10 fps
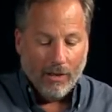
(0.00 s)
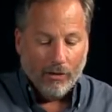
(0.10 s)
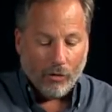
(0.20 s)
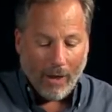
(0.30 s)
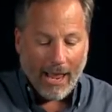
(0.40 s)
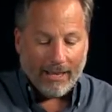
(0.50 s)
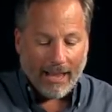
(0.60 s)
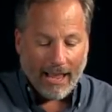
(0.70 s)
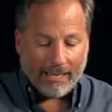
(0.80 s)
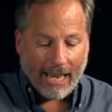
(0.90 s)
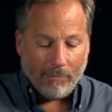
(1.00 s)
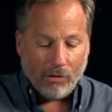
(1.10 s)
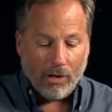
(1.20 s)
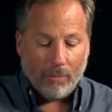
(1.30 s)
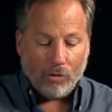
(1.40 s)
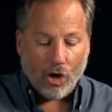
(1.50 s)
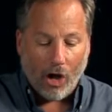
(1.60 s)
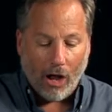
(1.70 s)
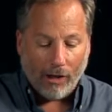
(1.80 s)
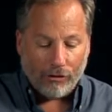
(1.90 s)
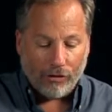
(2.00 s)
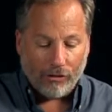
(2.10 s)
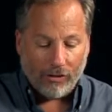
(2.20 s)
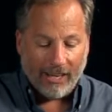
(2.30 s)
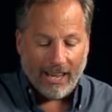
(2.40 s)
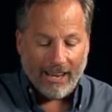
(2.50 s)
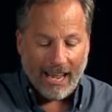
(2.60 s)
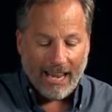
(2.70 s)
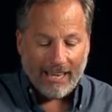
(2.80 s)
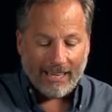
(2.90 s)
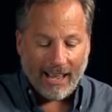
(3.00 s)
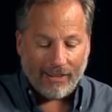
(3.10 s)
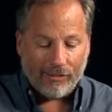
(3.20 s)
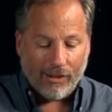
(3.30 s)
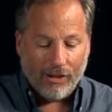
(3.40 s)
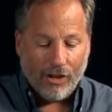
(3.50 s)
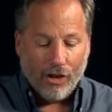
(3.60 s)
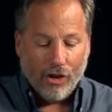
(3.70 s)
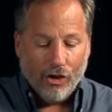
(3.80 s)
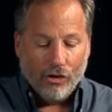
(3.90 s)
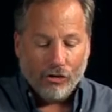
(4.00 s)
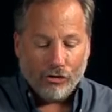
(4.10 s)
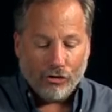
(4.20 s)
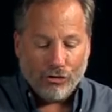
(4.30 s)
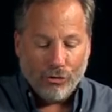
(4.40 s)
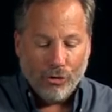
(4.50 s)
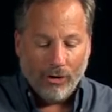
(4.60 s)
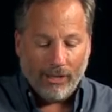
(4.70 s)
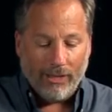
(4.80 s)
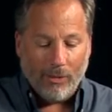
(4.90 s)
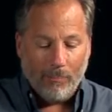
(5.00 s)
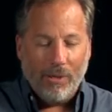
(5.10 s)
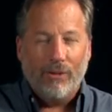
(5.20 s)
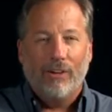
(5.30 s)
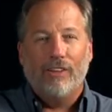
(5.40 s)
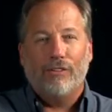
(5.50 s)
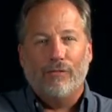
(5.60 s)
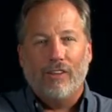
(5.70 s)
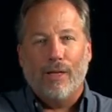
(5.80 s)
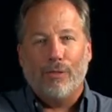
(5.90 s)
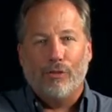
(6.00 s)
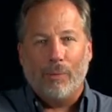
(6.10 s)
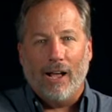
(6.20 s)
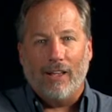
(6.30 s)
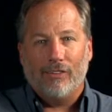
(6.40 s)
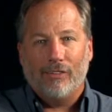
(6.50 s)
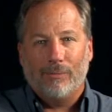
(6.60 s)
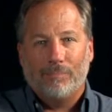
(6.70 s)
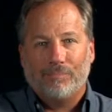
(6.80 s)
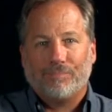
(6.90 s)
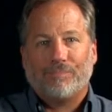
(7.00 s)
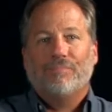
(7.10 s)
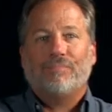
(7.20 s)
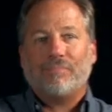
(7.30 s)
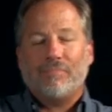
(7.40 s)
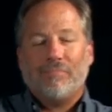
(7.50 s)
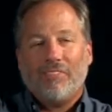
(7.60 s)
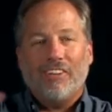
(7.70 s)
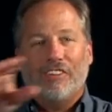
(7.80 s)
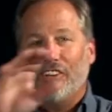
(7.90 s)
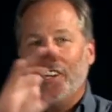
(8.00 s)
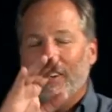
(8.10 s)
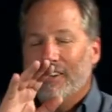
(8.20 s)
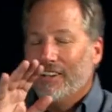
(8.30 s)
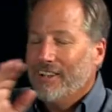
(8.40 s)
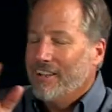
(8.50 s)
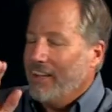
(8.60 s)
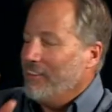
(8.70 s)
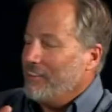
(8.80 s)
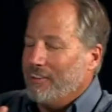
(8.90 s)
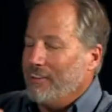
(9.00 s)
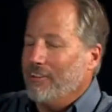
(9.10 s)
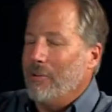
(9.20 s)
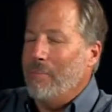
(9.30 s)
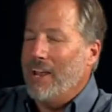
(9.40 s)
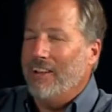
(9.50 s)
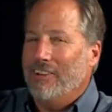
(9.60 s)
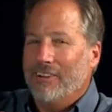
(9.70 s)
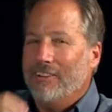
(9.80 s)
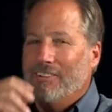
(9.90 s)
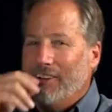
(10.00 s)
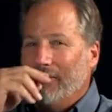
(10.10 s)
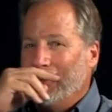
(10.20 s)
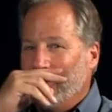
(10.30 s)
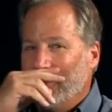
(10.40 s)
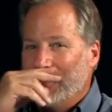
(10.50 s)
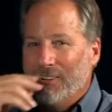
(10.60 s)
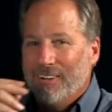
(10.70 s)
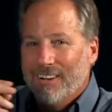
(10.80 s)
So Agag came to him cautiously, and Agag said, "Surely the bitterness of death is past." You see, and this is such an amazing section of Scripture,